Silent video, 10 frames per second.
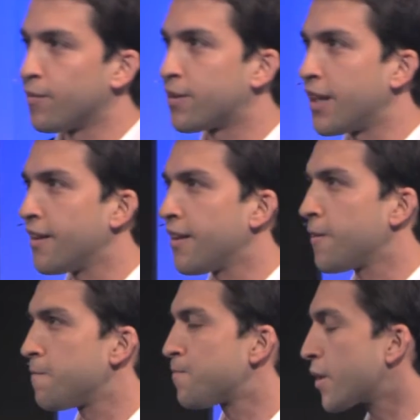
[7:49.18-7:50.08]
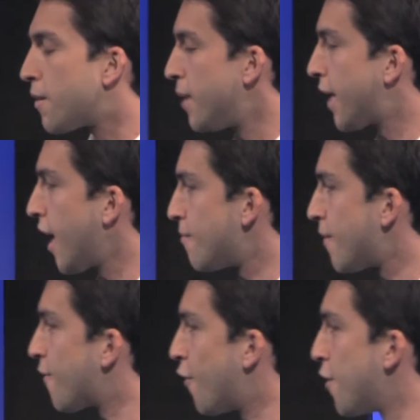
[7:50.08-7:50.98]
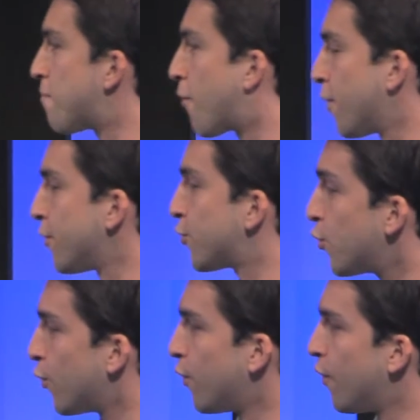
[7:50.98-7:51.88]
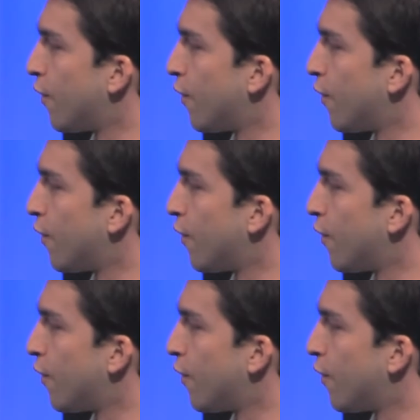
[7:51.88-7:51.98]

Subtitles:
became a very important tool